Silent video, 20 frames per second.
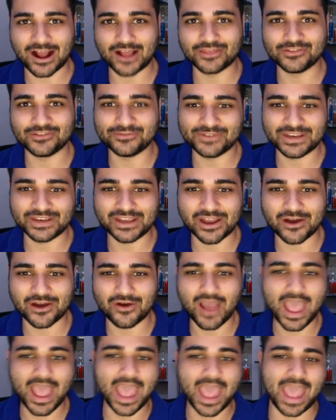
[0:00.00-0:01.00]
on the
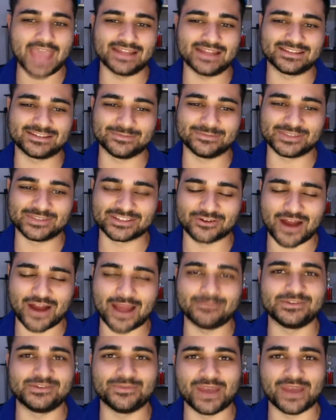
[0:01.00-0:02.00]
video and
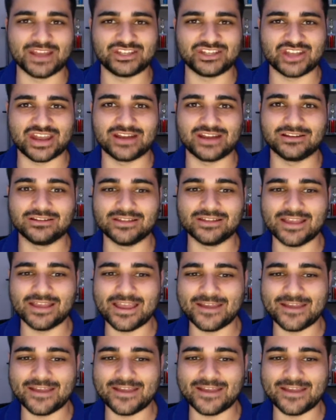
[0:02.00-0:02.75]
subscribe to my channel.